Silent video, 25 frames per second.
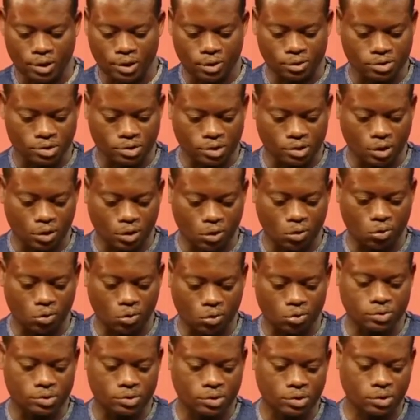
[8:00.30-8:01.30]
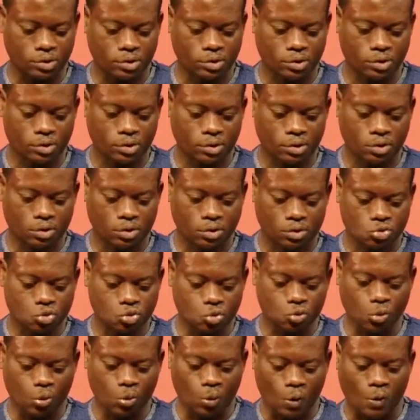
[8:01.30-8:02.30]
unto the Lord
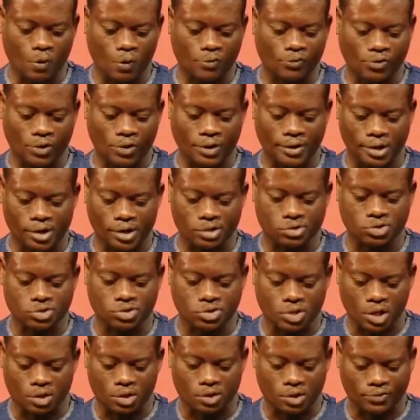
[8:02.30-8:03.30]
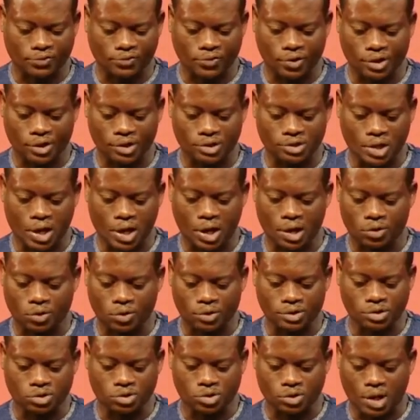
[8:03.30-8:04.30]
to offer a sacrifice
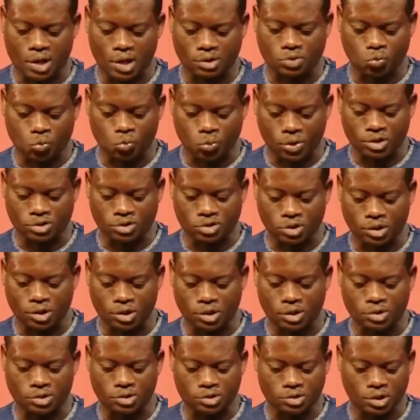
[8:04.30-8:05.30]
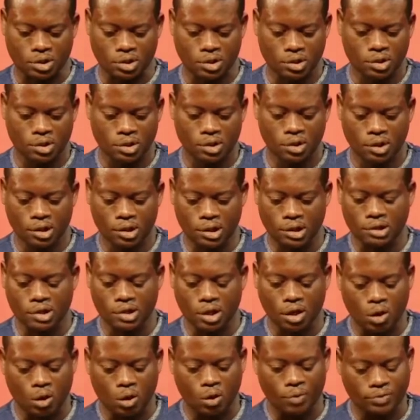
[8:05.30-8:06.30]
according to that which is in
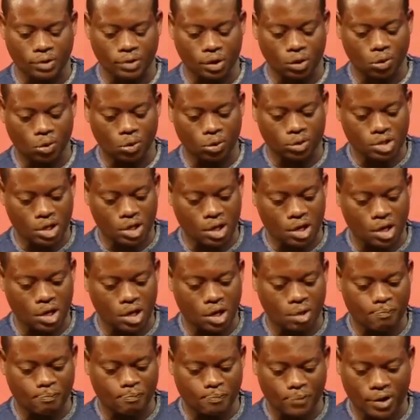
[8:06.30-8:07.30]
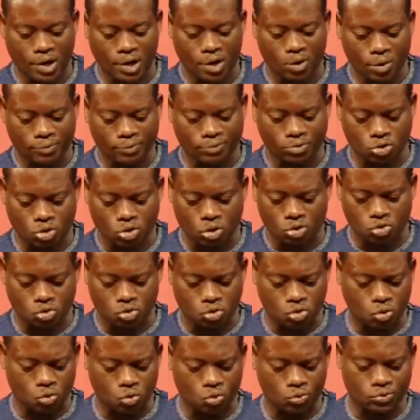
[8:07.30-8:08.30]
the law of the Lord a pair of
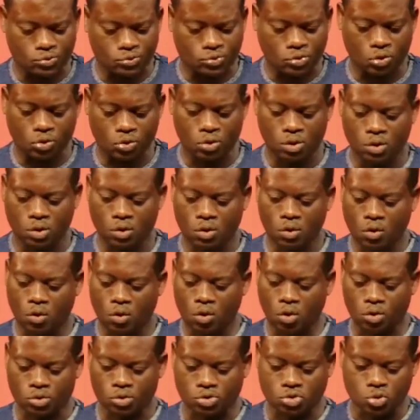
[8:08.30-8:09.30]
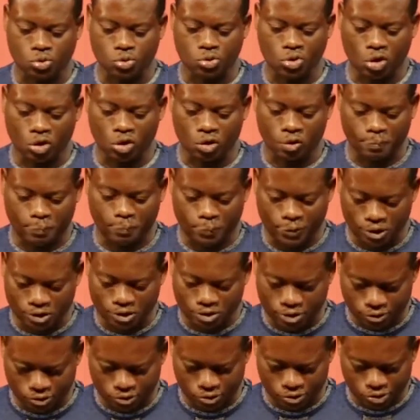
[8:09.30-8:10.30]
turtledoves or two young
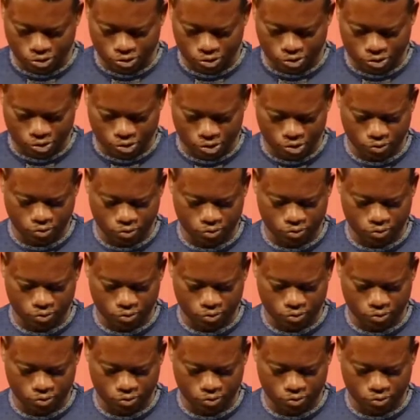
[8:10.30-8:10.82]
pigeons.